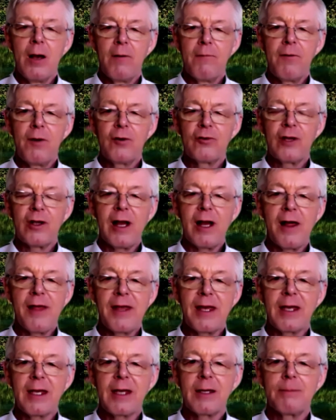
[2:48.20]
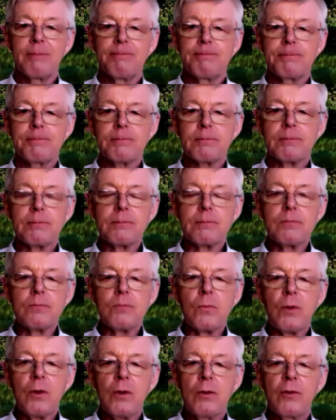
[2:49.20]
Firstly, I think
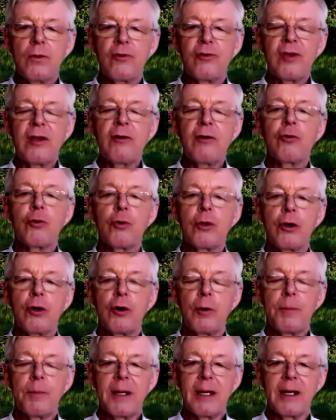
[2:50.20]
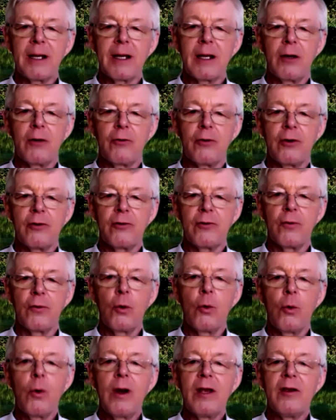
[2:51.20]
the Central European countries have
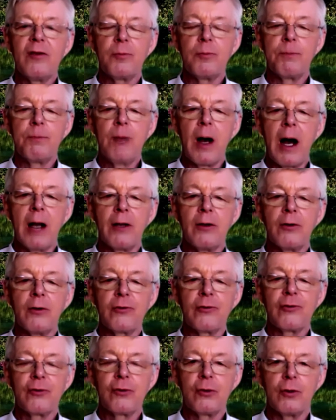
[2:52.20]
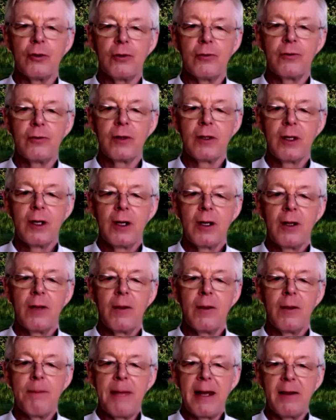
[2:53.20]
always understood
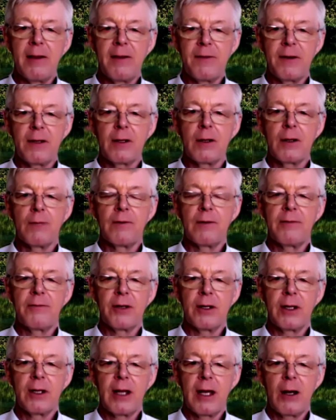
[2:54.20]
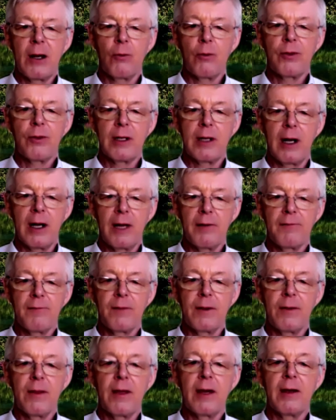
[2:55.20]
the benefit of living a healthy life.
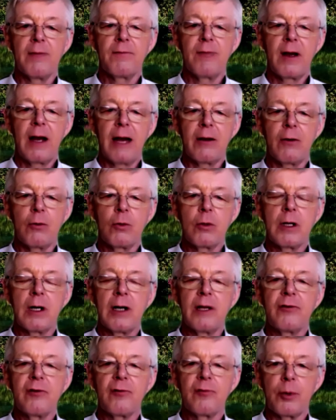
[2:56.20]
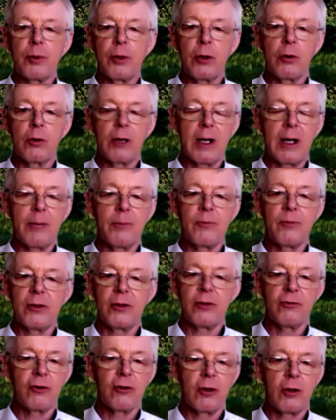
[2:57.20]
And they've had all kinds of programs
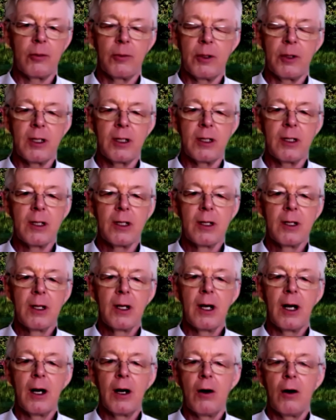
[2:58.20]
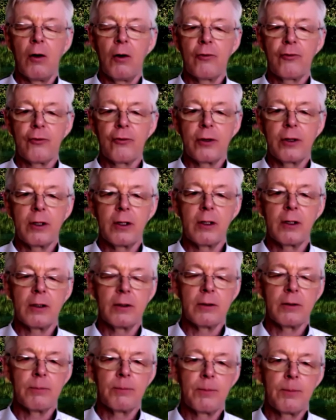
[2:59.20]
in Germany, Austria and